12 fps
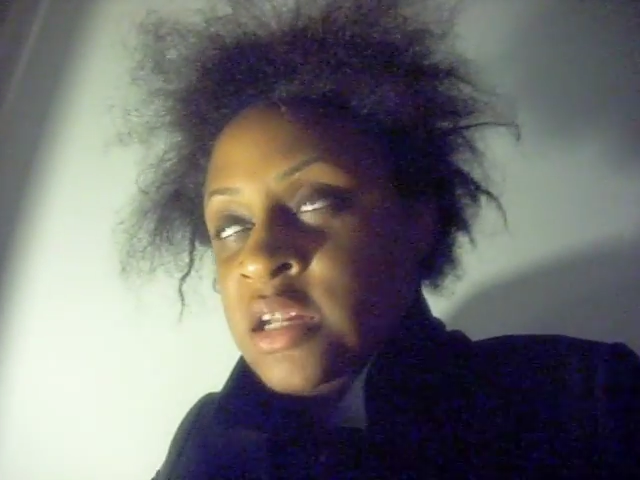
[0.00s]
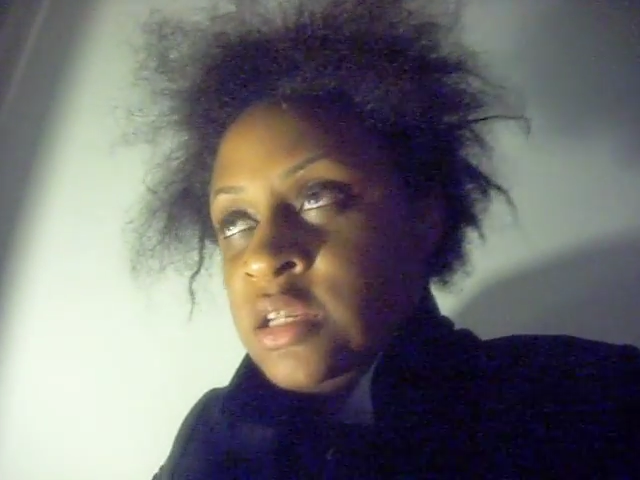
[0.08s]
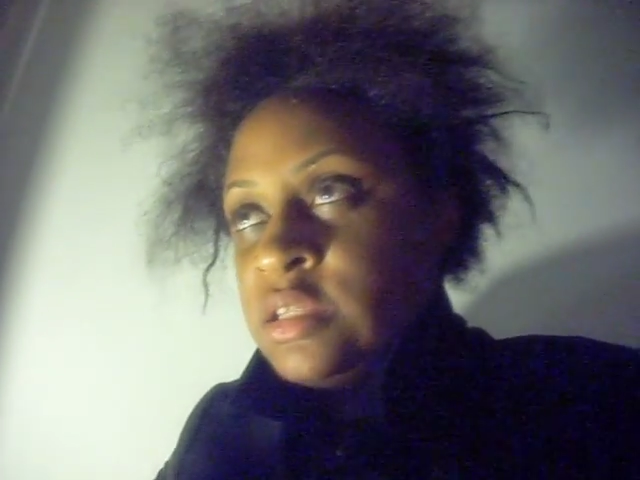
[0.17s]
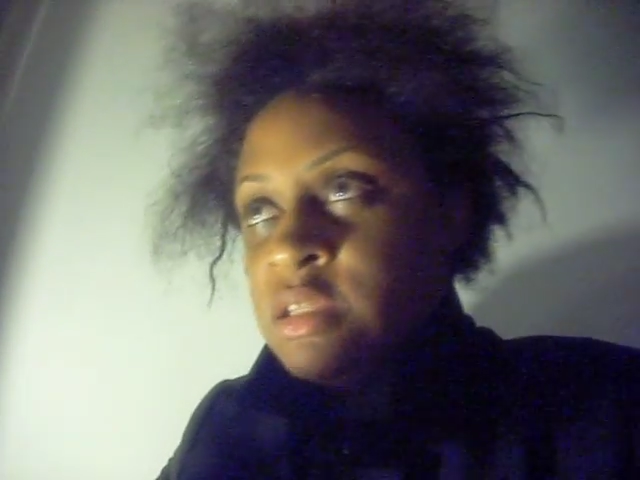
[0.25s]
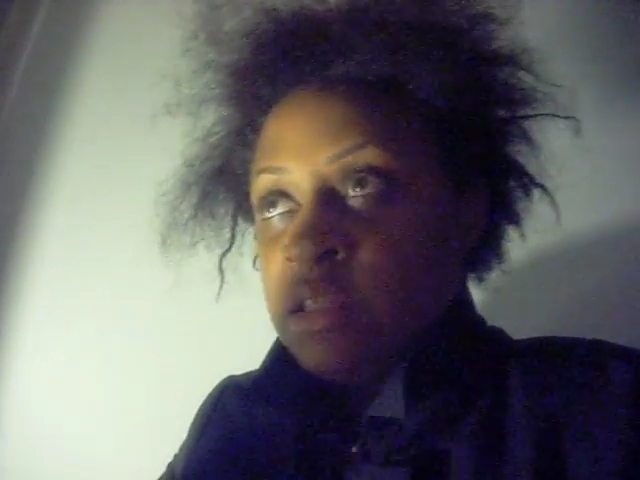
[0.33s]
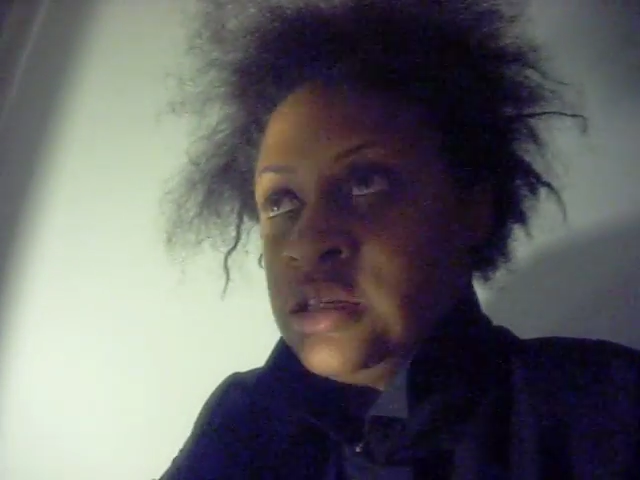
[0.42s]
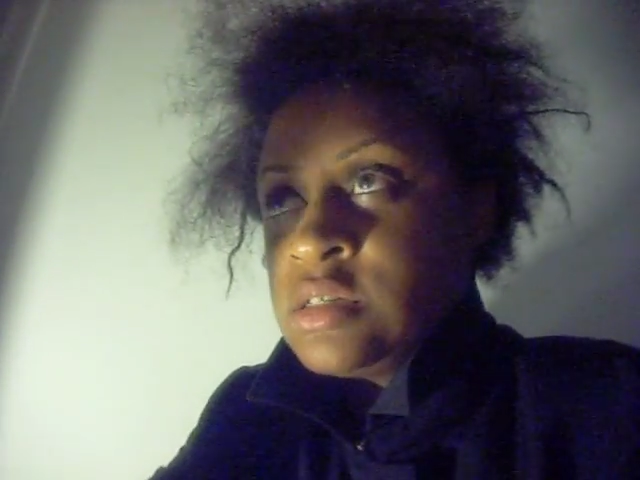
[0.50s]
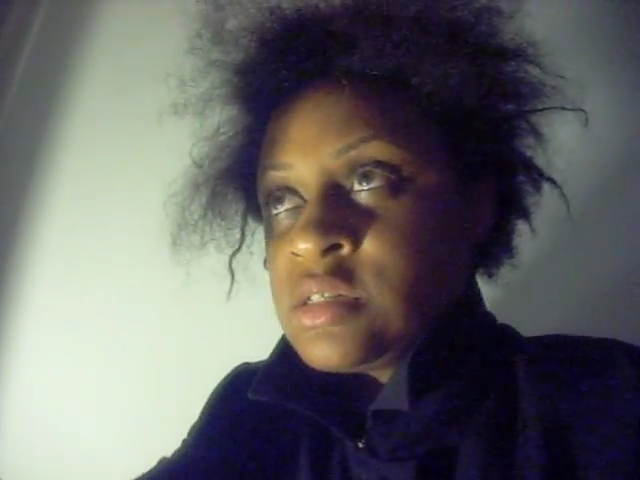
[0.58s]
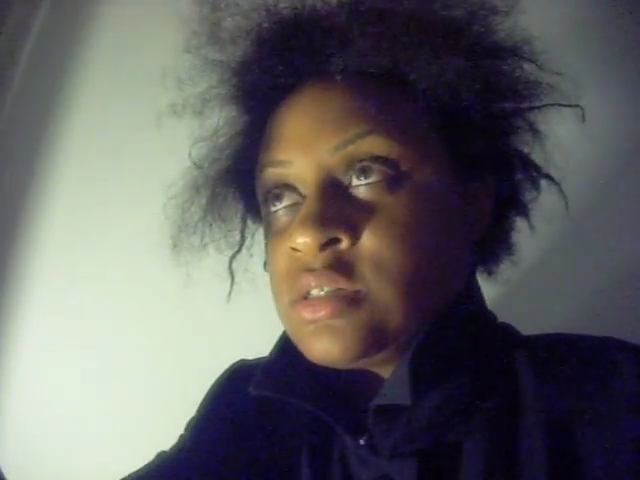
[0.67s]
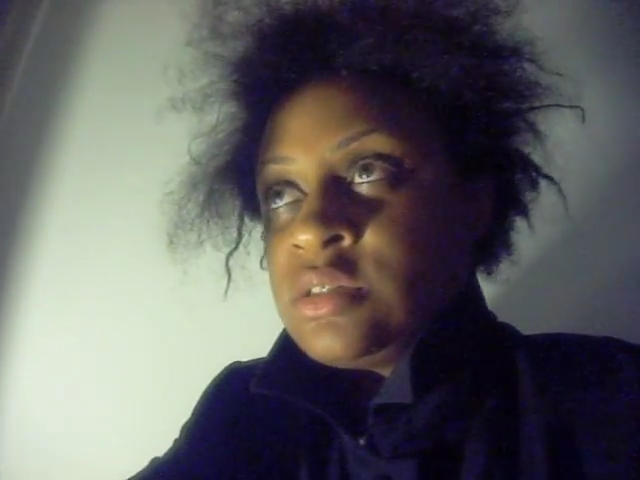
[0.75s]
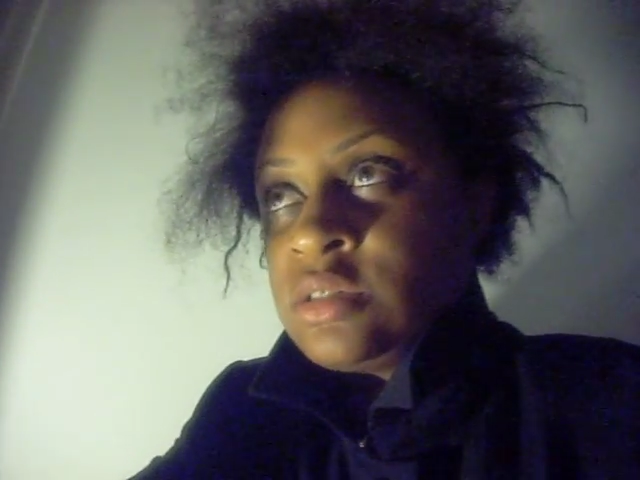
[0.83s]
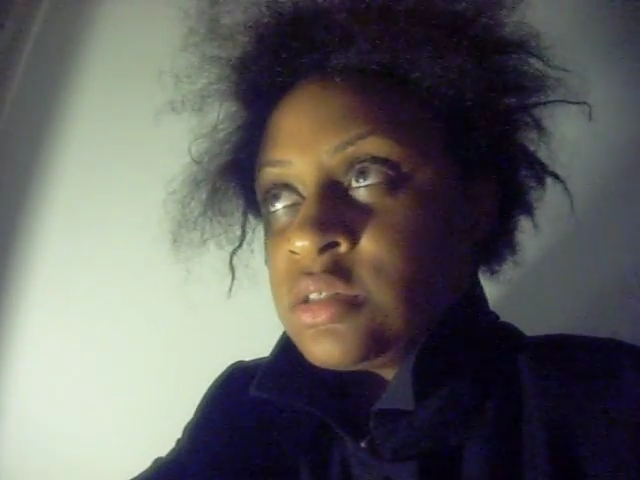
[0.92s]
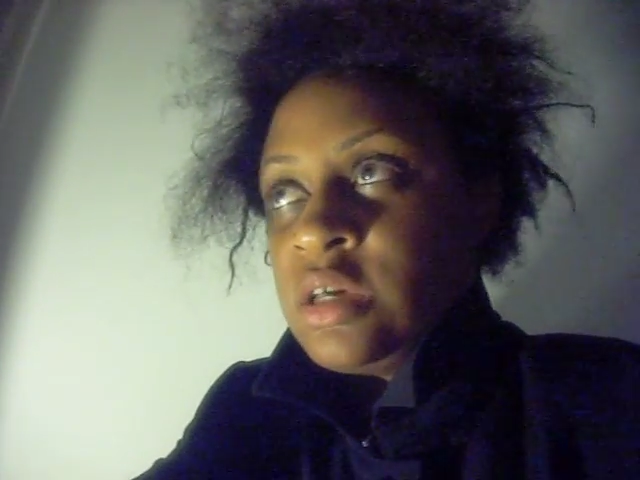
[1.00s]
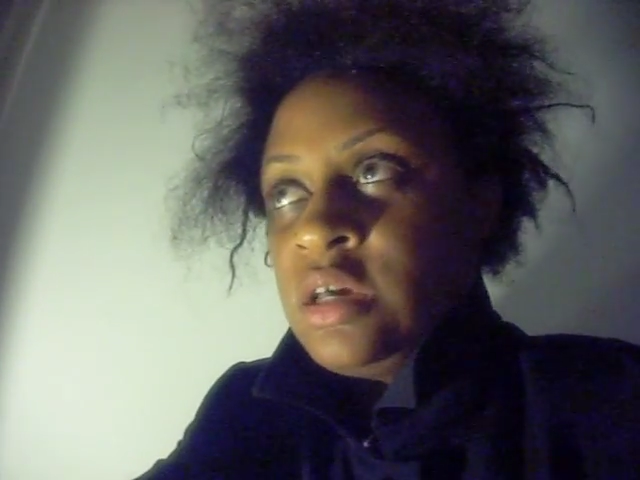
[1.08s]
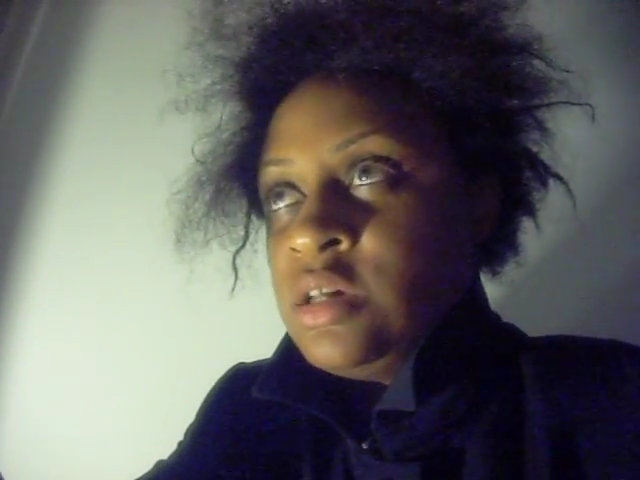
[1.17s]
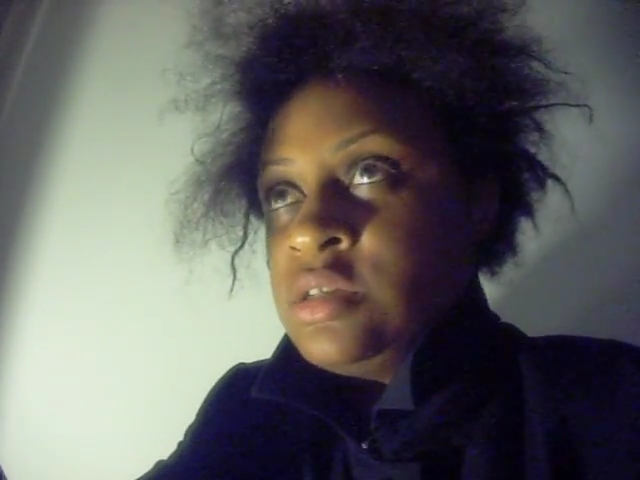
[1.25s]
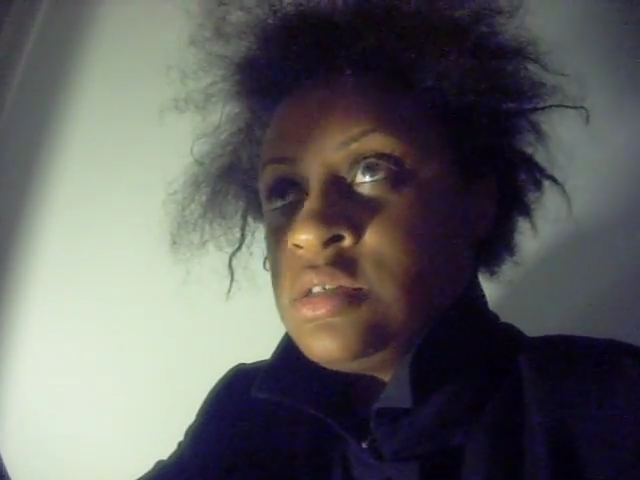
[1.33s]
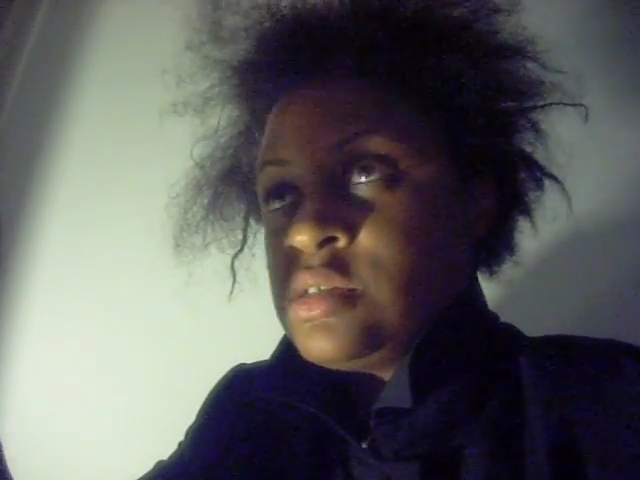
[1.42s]
and these little
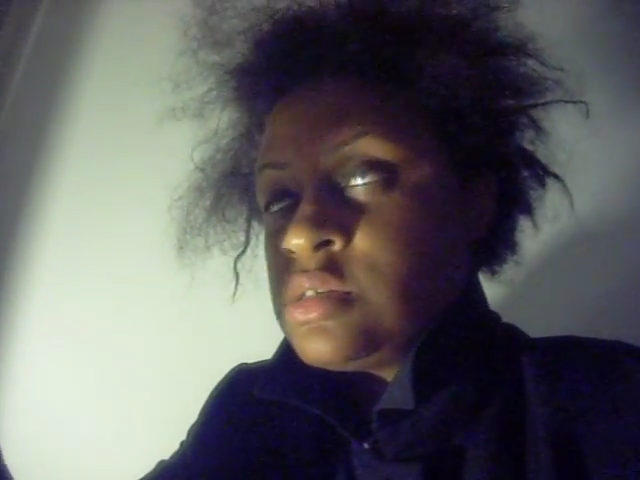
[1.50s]
kids,